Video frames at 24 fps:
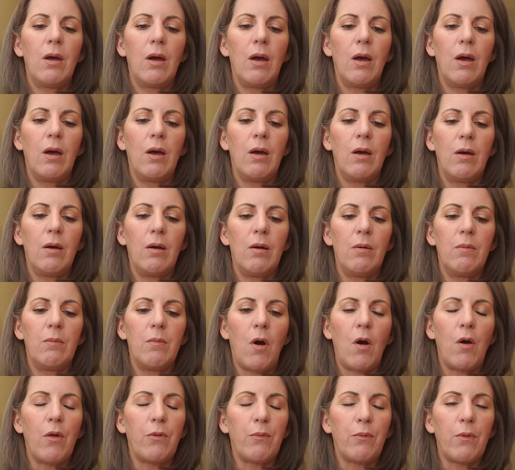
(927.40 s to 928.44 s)

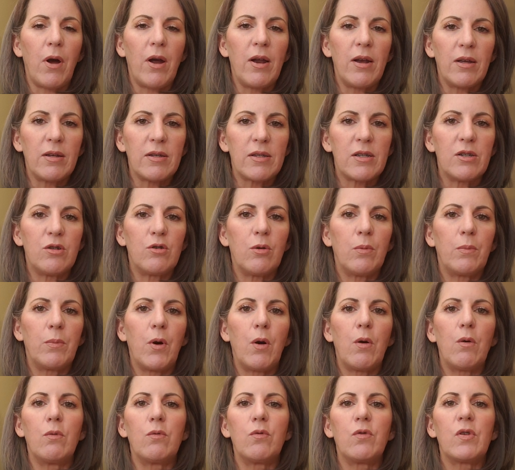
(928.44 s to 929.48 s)
arthritis in your
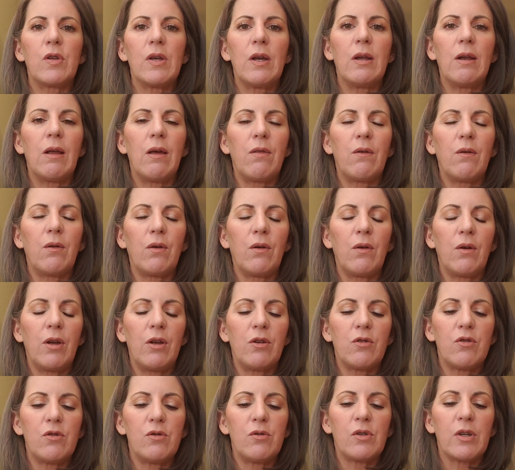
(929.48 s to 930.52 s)
bones and other
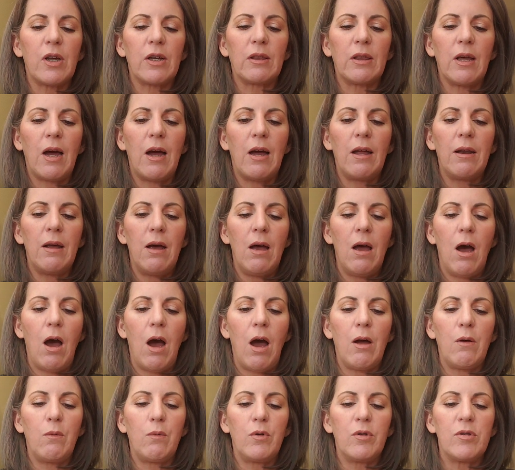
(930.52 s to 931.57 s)
issues like that,
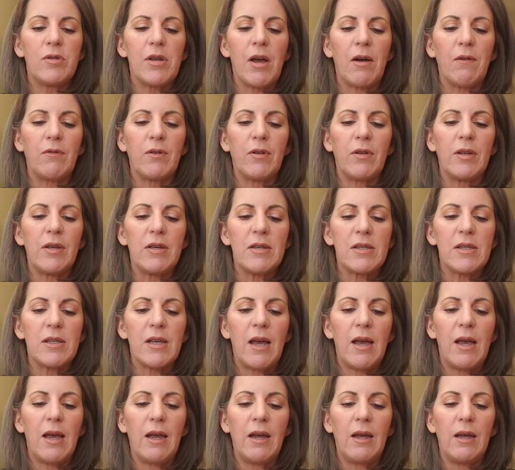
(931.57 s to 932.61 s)
I would definitely
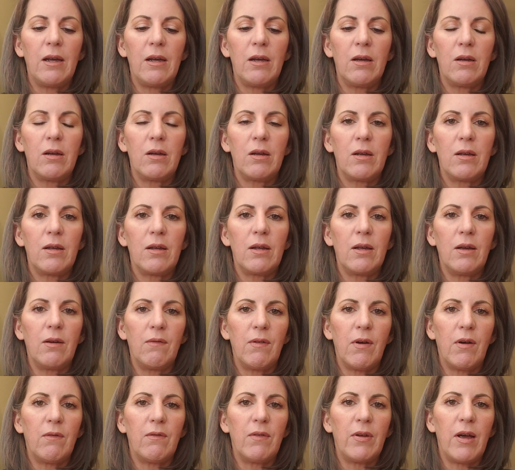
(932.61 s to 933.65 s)
say give
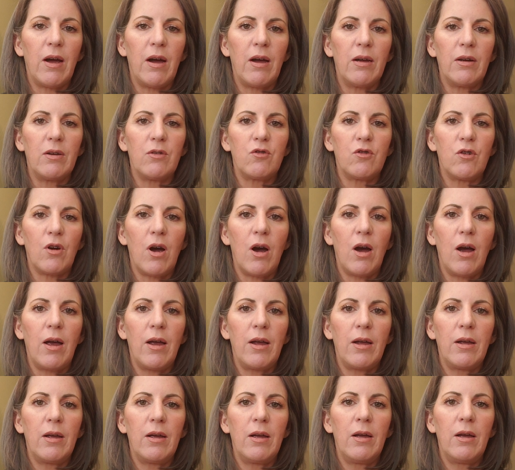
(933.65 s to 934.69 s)
LVI a
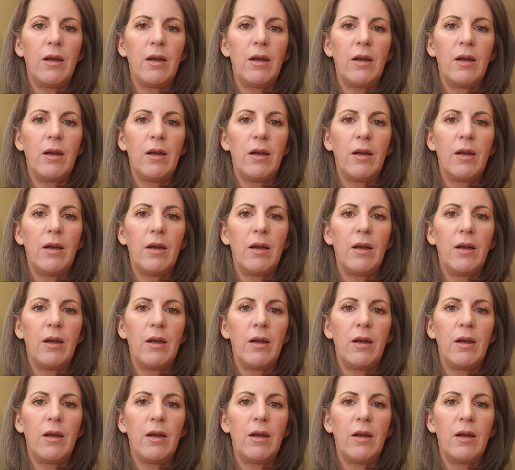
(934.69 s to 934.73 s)
try.